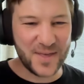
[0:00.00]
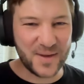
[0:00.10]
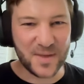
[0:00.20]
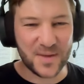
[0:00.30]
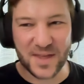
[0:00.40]

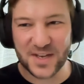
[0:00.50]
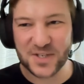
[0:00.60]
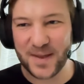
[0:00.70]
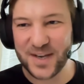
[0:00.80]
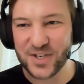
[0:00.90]
the
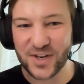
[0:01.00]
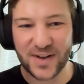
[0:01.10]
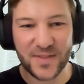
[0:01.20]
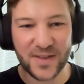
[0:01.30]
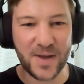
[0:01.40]

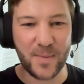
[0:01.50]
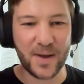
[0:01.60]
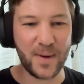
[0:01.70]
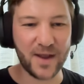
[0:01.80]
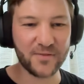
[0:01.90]
expenditure and
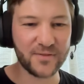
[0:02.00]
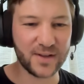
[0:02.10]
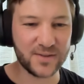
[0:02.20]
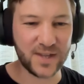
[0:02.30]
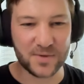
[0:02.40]
the amount
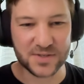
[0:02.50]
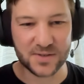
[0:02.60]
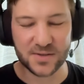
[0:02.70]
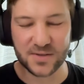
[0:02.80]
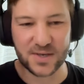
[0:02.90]
of debt
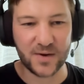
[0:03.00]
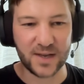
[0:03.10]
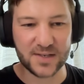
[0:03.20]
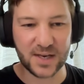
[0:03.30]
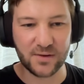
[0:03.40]
is
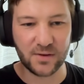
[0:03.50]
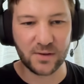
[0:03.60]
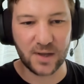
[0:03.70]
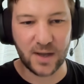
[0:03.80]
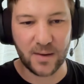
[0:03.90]
so next
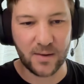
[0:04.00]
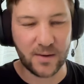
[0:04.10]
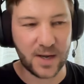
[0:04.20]
level.